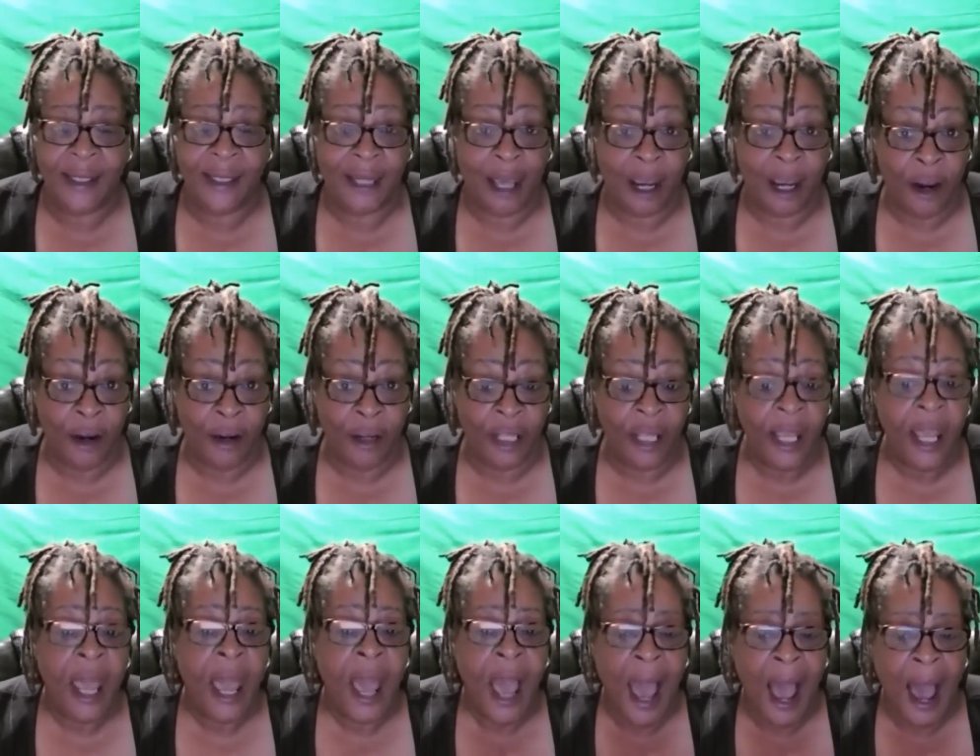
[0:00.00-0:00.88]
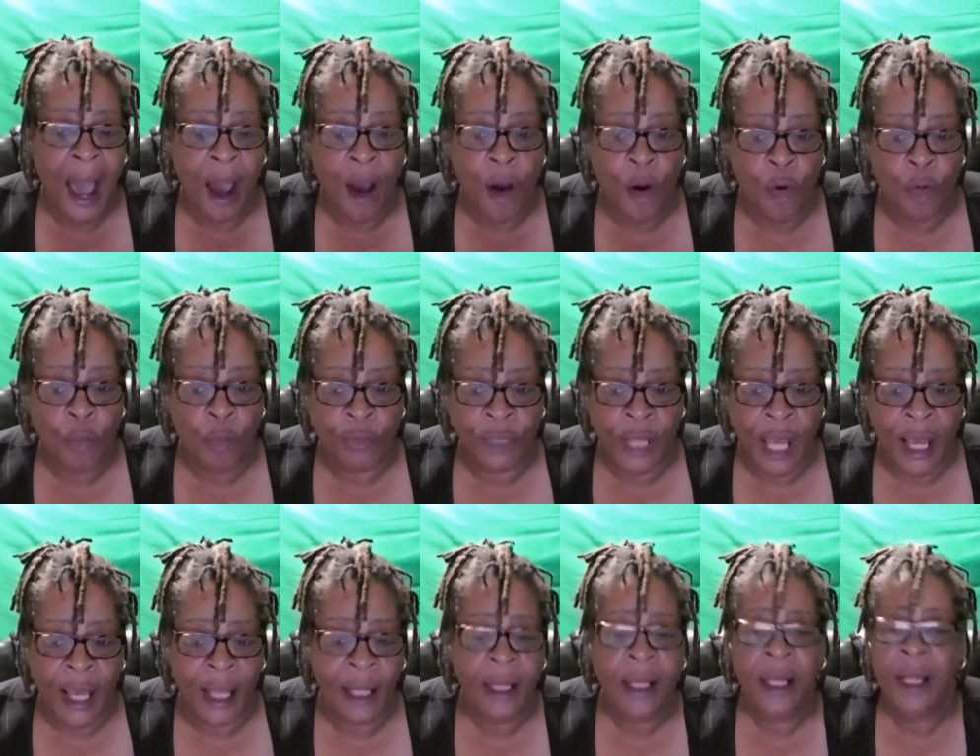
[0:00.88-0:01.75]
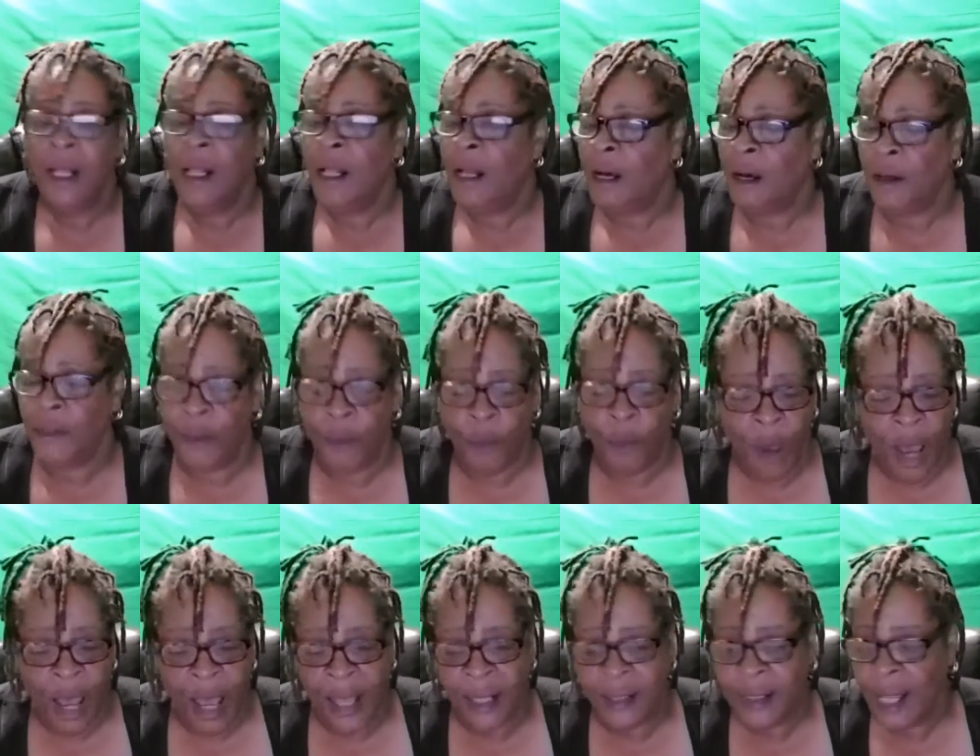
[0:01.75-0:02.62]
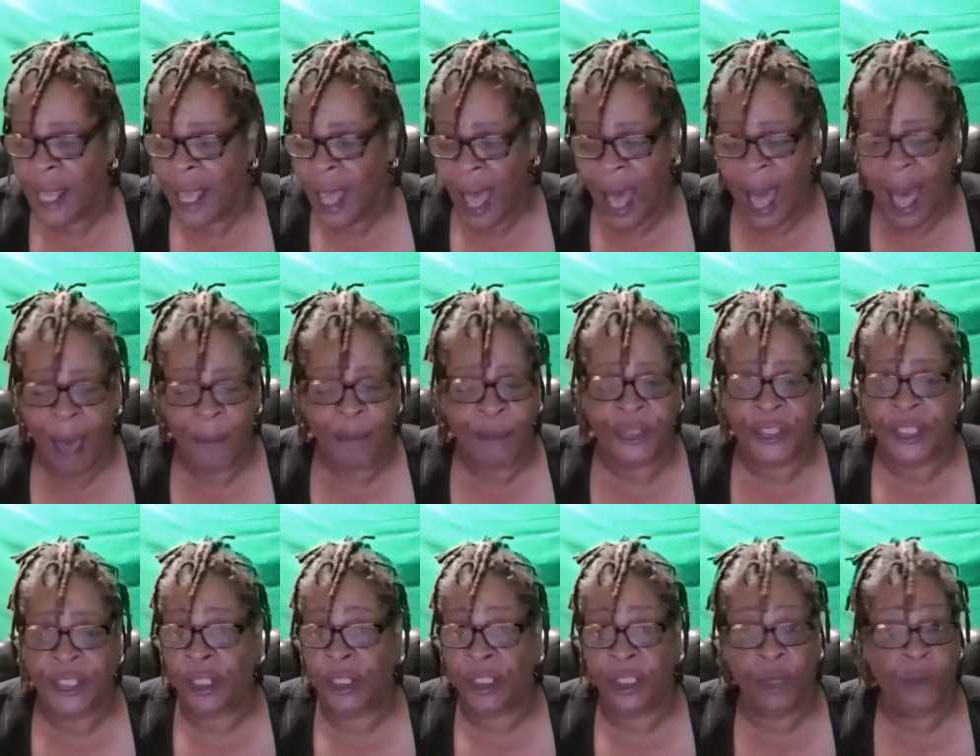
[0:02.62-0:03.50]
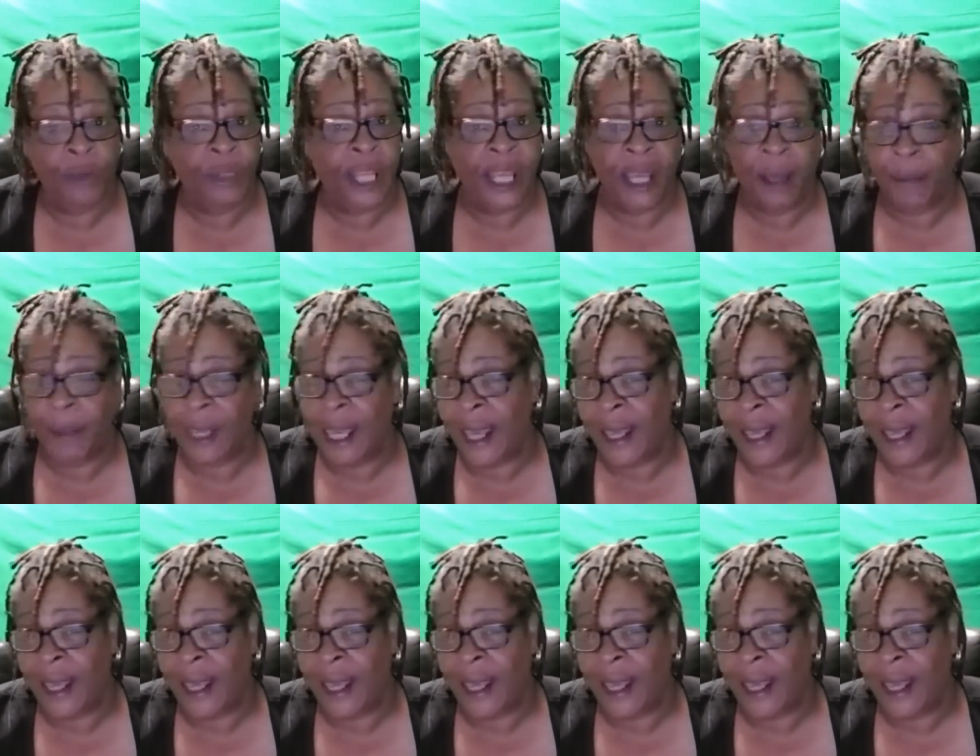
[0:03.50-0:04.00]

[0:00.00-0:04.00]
entirety. I hope not. Otherwise, I'm sick of your damn